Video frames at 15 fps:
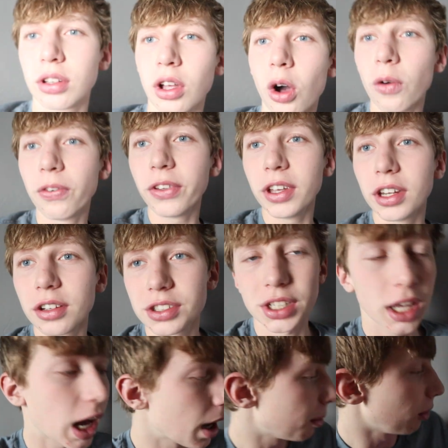Hopefully he doesn't
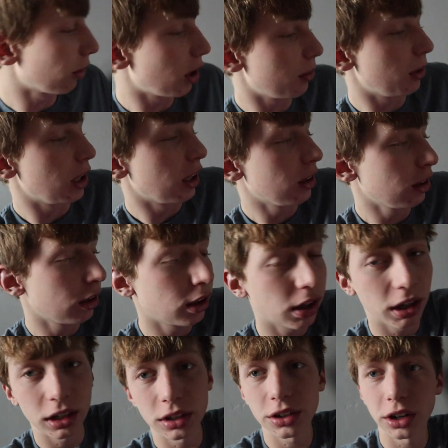copyright me.
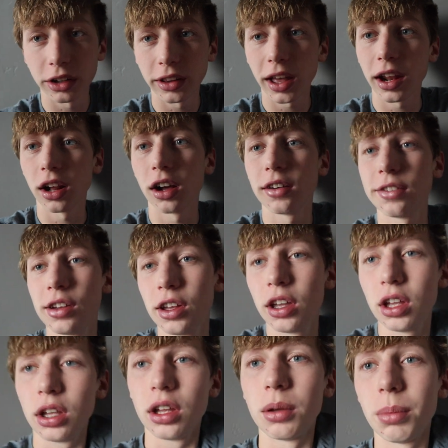I'm gonna turn that off.
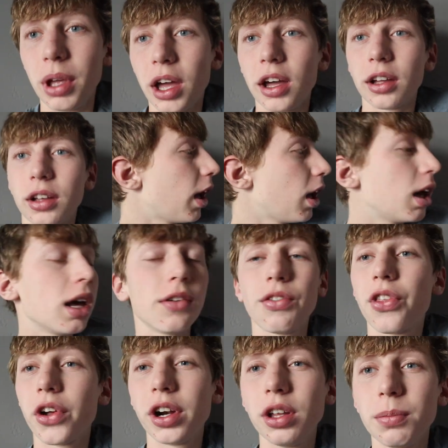But yeah, I have
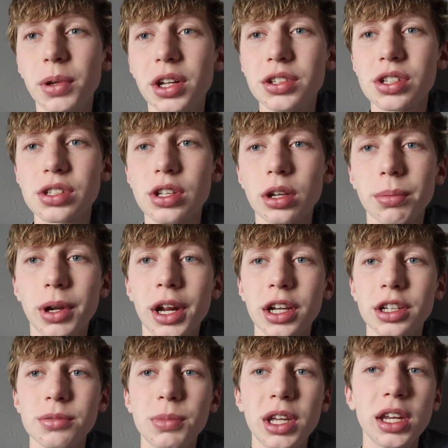30 minutes until my
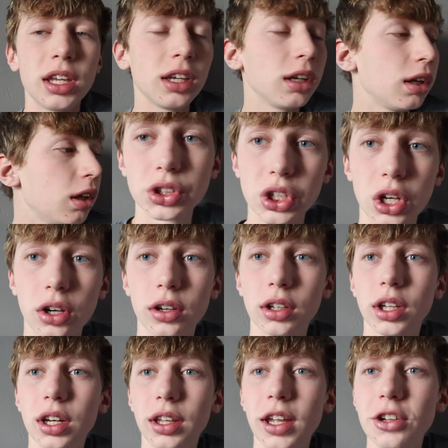next meeting. So I'm
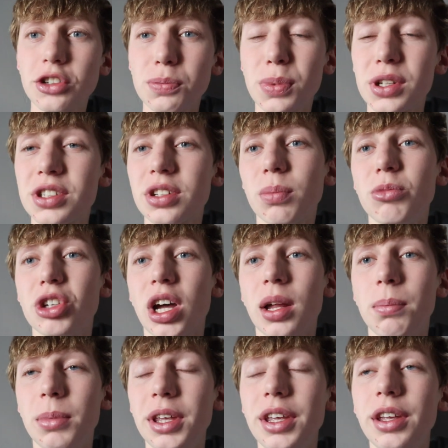gonna catch up on some
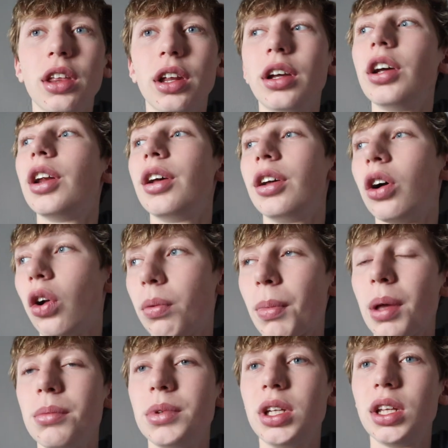John B. Then I'm gonna go to
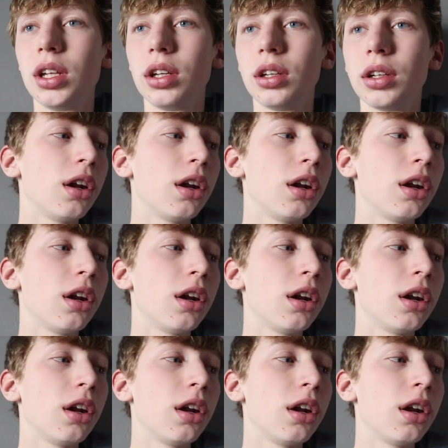my meeting.